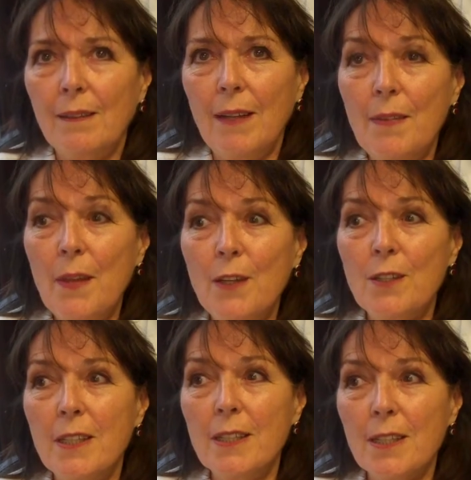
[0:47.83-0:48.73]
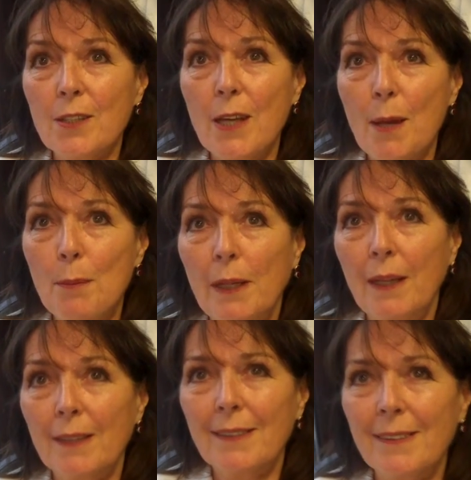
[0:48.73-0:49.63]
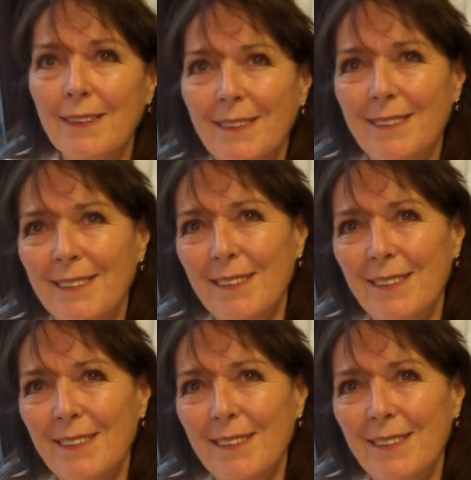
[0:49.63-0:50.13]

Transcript: Yeah, cool. And then you see such a happy client at the end.